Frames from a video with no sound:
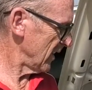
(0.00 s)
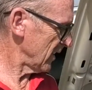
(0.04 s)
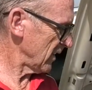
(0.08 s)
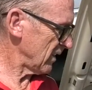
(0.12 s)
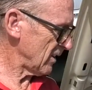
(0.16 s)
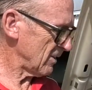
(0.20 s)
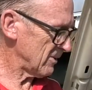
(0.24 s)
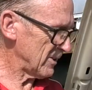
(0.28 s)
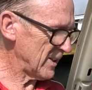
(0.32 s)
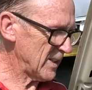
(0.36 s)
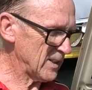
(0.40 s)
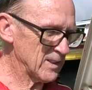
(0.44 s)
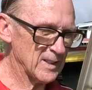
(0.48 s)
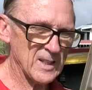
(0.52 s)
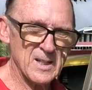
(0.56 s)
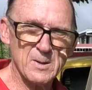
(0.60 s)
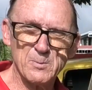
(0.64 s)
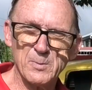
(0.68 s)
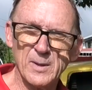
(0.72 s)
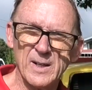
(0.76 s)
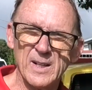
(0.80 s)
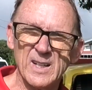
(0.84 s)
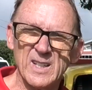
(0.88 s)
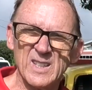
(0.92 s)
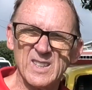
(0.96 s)
Go out
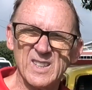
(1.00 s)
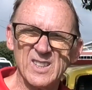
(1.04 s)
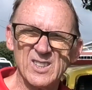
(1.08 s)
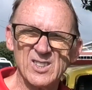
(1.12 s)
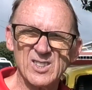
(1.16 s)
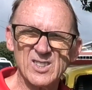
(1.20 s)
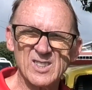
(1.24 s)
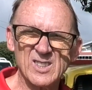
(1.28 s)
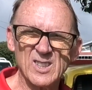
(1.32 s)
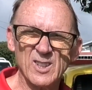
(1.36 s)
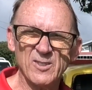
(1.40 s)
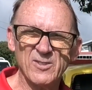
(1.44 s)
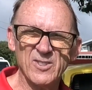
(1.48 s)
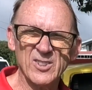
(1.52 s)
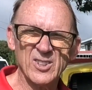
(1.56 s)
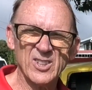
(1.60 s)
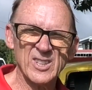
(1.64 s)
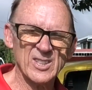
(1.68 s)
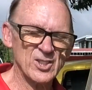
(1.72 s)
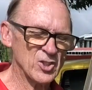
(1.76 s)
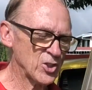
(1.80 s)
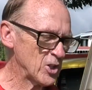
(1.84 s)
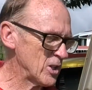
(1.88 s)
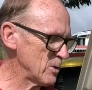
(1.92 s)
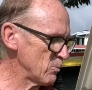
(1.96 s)
eBay, get yourself a
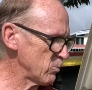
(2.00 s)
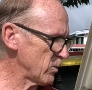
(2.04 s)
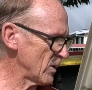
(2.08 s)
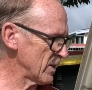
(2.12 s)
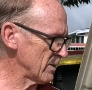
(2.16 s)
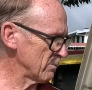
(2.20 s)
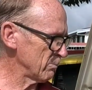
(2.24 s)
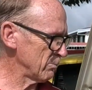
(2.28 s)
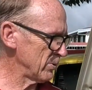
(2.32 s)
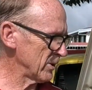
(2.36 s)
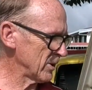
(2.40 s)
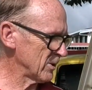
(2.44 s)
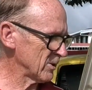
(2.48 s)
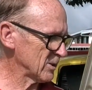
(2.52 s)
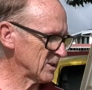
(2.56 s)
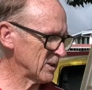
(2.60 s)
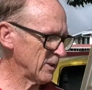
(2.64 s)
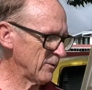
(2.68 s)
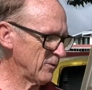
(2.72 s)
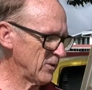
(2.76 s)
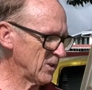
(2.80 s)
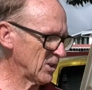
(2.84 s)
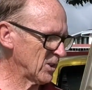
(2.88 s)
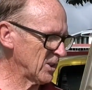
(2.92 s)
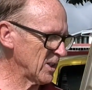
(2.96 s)
nice cheap one, because
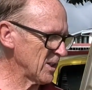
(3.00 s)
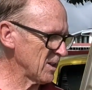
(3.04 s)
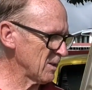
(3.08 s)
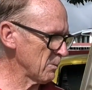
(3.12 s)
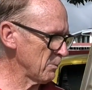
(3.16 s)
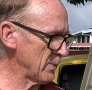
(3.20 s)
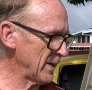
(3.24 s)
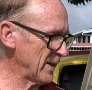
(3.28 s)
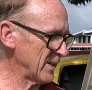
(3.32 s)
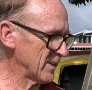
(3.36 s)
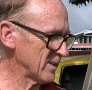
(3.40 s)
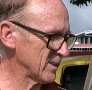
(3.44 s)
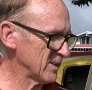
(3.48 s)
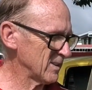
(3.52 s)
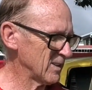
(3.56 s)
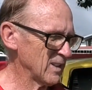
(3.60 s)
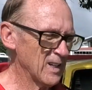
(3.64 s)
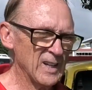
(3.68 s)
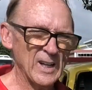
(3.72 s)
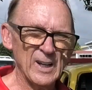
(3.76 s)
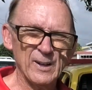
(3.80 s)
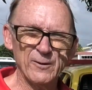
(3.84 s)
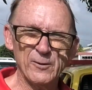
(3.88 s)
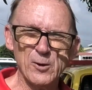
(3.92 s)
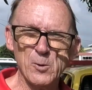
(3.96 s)
if you think about it,
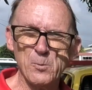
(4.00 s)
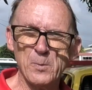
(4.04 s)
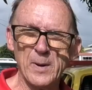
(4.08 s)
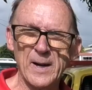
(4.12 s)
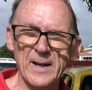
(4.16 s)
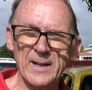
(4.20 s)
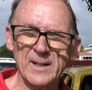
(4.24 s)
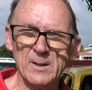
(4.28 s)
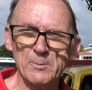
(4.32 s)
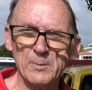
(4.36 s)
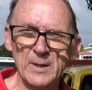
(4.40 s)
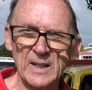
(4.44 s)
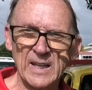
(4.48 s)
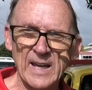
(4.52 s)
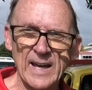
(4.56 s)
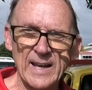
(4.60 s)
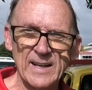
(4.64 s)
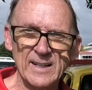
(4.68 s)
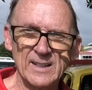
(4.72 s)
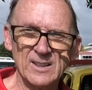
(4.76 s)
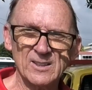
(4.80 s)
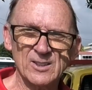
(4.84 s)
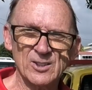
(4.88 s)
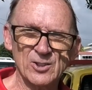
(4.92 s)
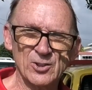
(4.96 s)
if you paid a
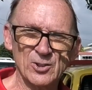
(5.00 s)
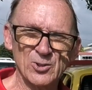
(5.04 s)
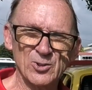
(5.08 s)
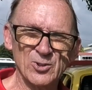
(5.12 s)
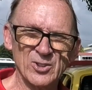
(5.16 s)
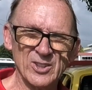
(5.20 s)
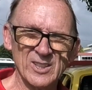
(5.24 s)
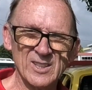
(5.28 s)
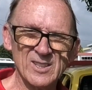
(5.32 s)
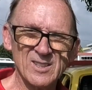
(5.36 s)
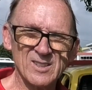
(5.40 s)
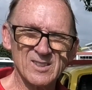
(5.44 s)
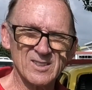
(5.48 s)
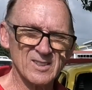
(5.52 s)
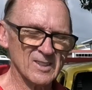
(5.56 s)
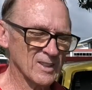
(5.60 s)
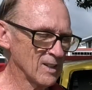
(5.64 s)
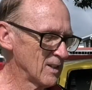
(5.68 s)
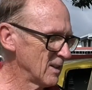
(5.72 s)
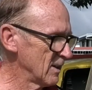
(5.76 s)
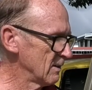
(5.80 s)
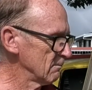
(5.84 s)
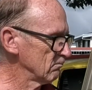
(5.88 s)
mechanic to do this,